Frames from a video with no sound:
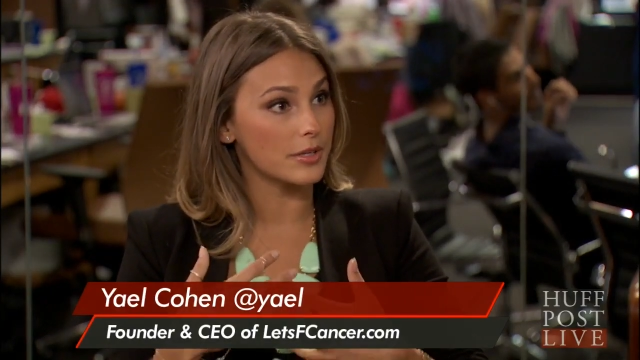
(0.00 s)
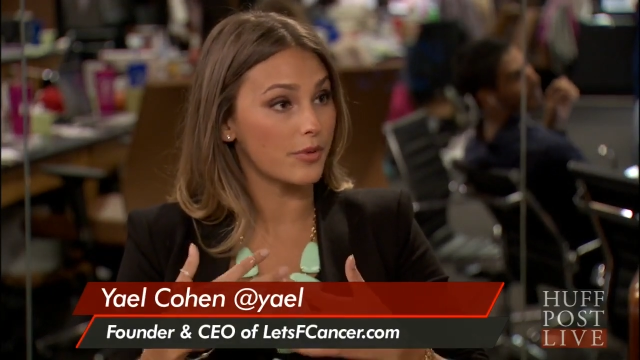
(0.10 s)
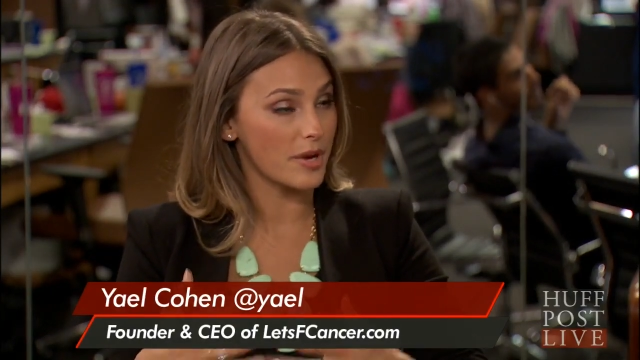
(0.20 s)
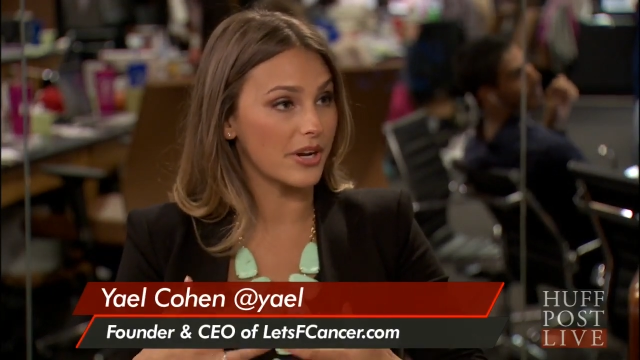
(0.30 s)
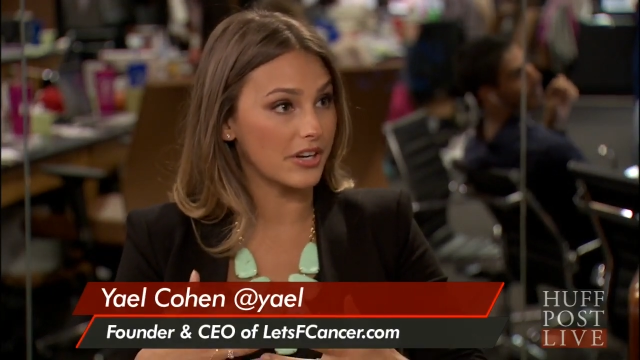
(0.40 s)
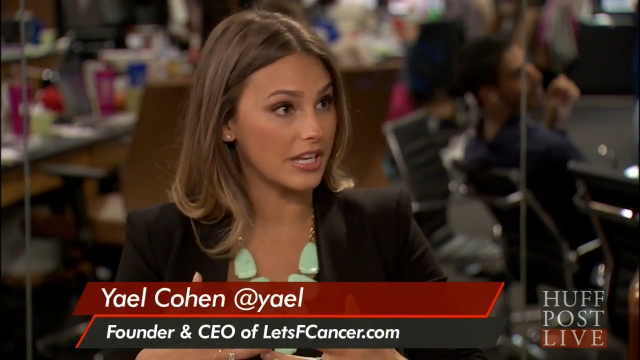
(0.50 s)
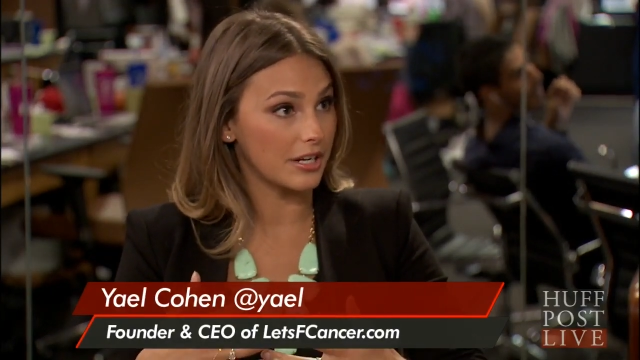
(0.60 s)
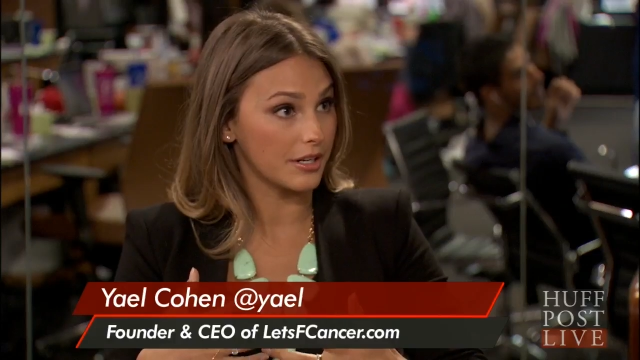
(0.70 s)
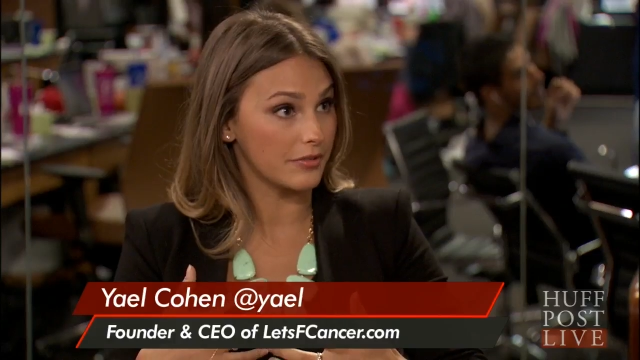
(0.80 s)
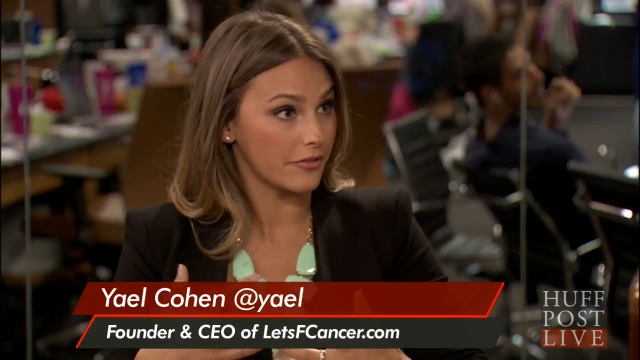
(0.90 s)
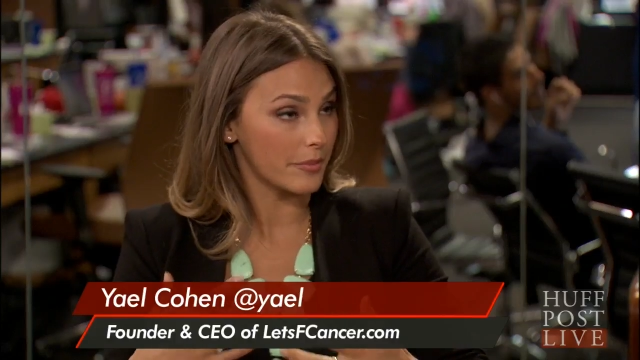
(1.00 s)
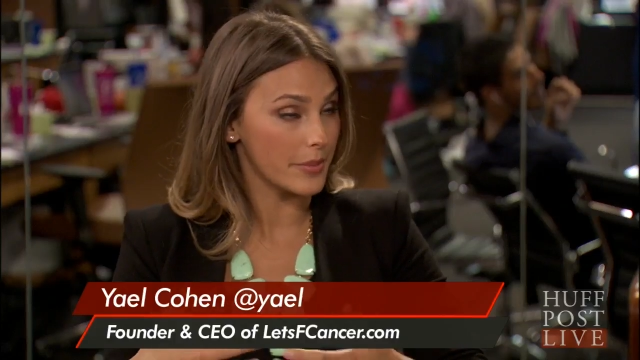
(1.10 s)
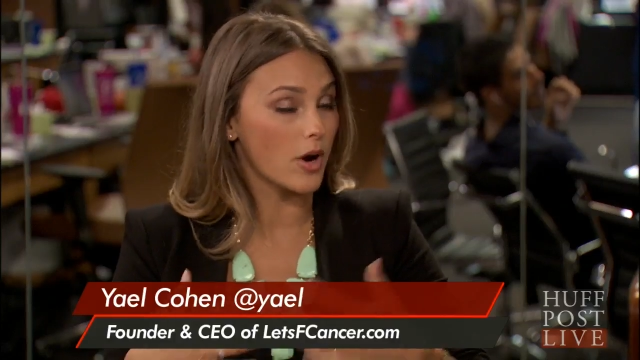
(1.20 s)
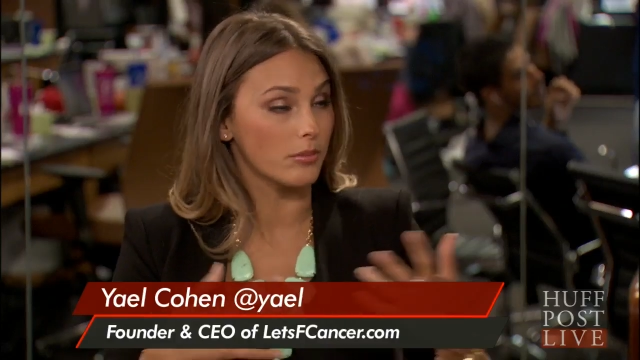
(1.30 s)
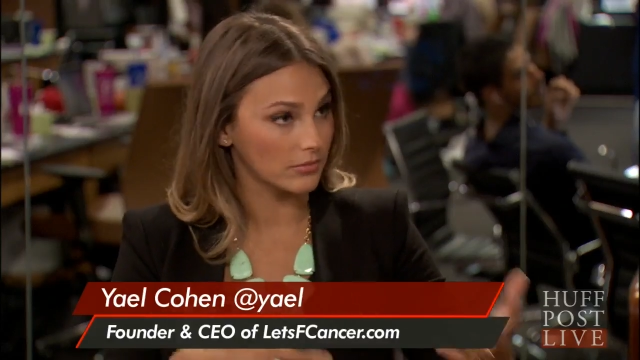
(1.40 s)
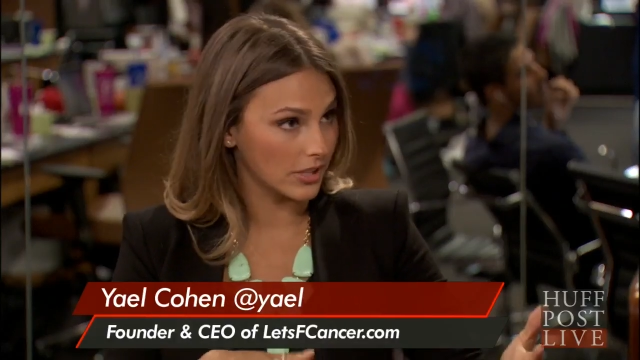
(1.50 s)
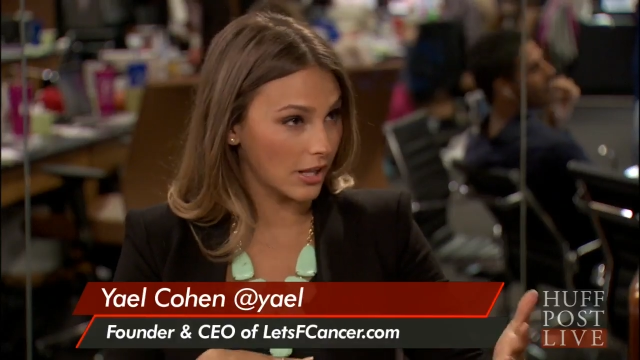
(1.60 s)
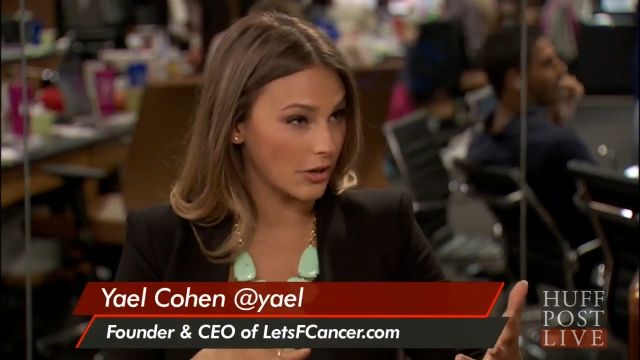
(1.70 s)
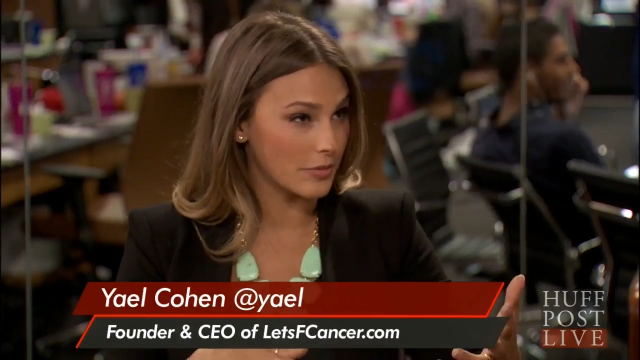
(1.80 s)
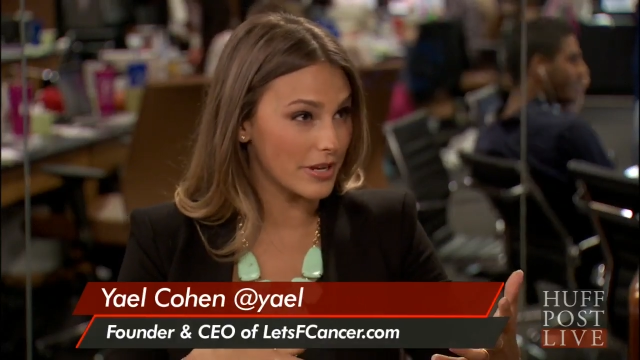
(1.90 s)
a primary caregiver for my mom
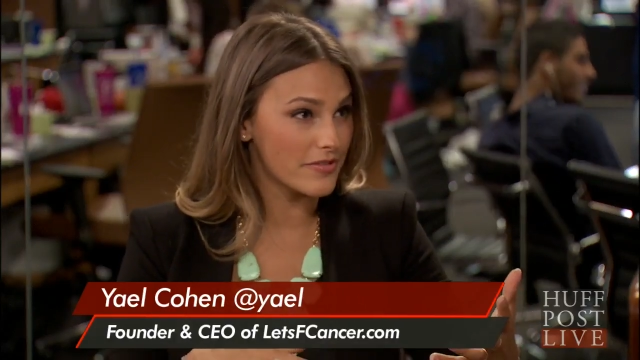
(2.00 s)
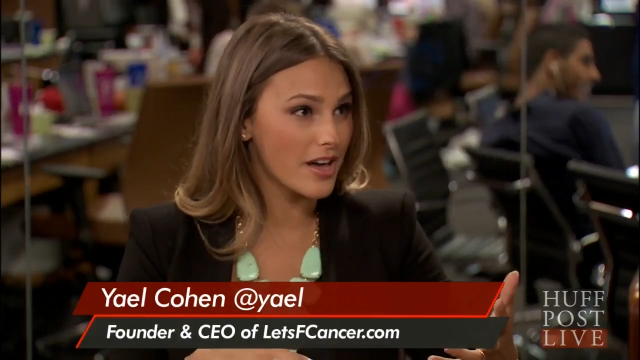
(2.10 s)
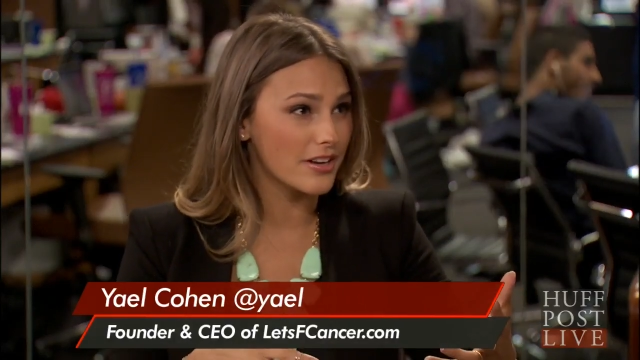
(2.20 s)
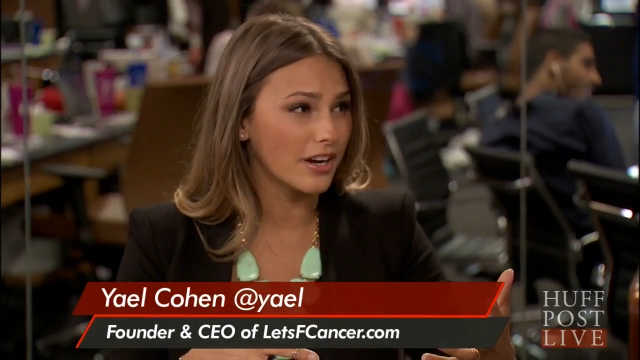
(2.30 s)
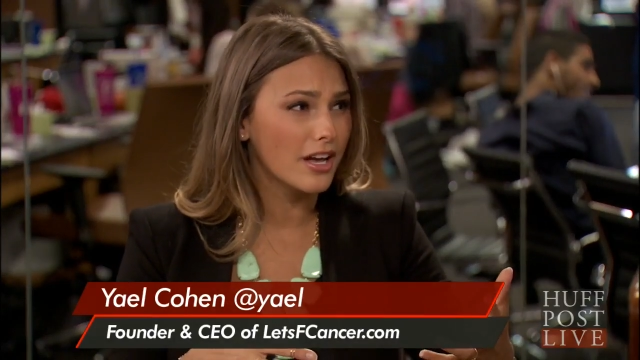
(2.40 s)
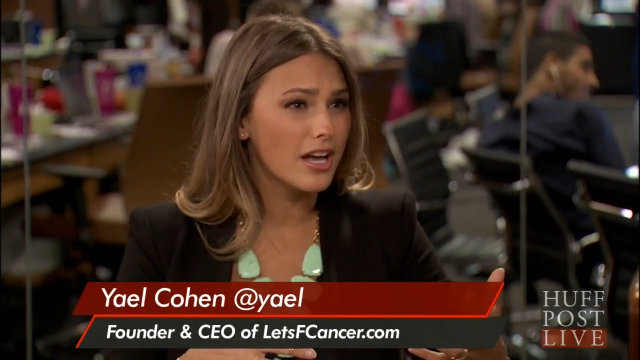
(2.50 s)
along with my father,